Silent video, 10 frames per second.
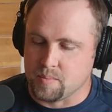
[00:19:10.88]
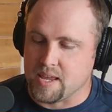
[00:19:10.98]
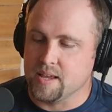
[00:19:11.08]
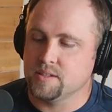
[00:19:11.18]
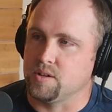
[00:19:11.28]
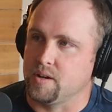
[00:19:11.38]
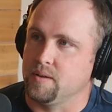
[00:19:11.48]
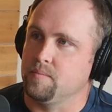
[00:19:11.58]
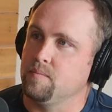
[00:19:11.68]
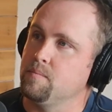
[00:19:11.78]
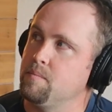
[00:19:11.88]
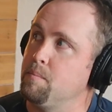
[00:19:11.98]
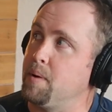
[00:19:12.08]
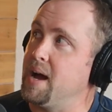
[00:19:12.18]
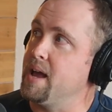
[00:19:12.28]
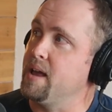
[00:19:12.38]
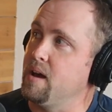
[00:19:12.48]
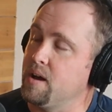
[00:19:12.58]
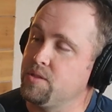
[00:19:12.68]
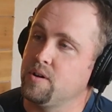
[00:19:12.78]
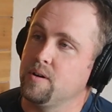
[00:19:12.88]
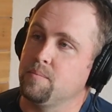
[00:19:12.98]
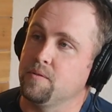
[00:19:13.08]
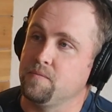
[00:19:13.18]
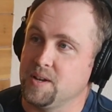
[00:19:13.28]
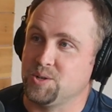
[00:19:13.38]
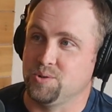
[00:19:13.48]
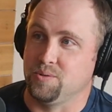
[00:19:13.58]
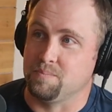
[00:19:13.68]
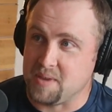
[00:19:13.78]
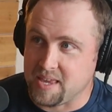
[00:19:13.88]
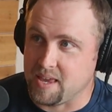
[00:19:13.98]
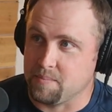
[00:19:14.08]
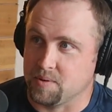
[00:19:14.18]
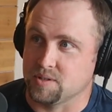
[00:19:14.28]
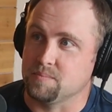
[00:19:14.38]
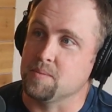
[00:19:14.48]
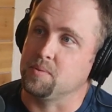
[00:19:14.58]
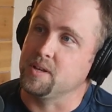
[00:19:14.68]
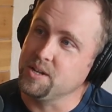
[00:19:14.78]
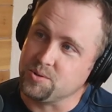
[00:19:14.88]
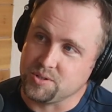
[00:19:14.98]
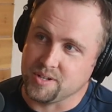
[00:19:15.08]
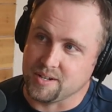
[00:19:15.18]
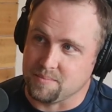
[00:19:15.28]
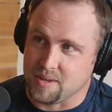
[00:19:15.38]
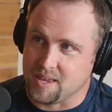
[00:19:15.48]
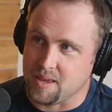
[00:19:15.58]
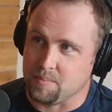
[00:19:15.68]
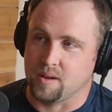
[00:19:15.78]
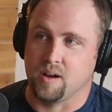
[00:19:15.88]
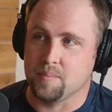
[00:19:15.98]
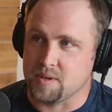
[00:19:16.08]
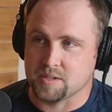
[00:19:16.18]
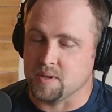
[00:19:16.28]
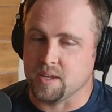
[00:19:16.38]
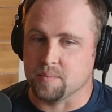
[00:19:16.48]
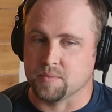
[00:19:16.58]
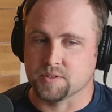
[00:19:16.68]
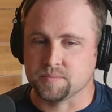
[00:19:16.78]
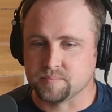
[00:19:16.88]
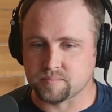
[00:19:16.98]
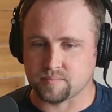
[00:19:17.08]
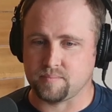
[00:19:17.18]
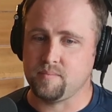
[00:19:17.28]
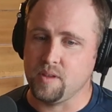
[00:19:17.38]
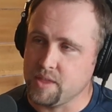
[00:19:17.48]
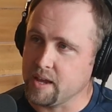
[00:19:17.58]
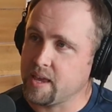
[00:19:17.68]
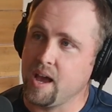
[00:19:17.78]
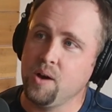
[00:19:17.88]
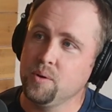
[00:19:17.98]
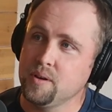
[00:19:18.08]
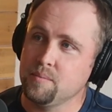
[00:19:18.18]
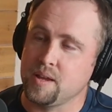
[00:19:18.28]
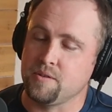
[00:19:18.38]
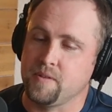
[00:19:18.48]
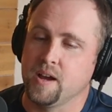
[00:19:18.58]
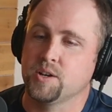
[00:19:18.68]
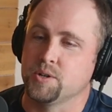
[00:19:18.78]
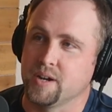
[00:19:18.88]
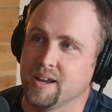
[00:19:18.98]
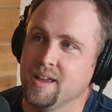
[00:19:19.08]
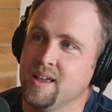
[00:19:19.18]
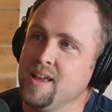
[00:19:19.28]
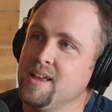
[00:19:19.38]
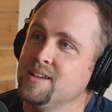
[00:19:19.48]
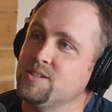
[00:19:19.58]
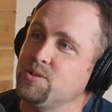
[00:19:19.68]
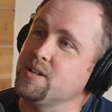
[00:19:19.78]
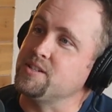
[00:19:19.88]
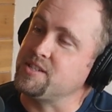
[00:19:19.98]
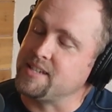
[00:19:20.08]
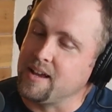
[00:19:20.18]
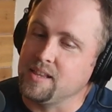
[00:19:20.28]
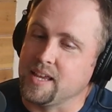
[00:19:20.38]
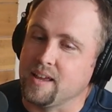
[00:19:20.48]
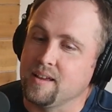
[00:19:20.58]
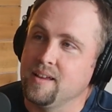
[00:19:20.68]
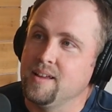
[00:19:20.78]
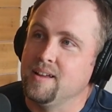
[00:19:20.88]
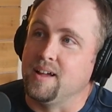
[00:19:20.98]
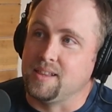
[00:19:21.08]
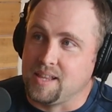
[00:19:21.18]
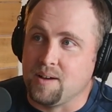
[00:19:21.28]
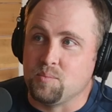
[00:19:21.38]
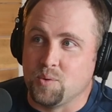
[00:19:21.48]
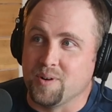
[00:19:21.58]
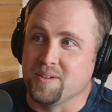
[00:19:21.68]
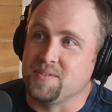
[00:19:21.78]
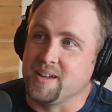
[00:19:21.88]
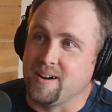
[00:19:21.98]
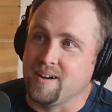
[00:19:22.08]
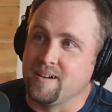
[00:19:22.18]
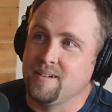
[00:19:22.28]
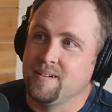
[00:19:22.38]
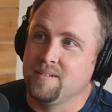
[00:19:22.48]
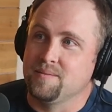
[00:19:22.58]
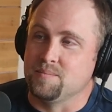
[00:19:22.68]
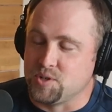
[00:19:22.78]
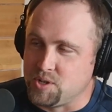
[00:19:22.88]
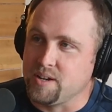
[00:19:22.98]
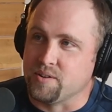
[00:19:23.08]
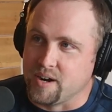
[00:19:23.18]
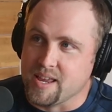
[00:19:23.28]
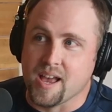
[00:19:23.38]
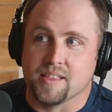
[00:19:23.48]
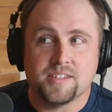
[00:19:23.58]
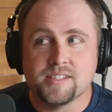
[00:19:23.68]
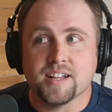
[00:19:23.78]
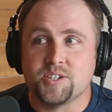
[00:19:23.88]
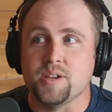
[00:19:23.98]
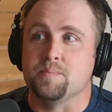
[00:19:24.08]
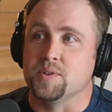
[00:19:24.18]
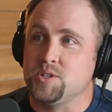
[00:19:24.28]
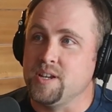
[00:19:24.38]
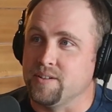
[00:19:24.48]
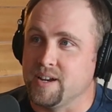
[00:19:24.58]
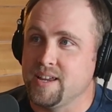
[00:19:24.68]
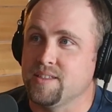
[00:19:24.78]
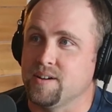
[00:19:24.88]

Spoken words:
hits on it by other professional beekeepers and people interested in beekeeping, hobbyist beekeepers, that Cowan Manufacturing started selling a lot more of their machinery. Yeah, this is not cheap machinery either,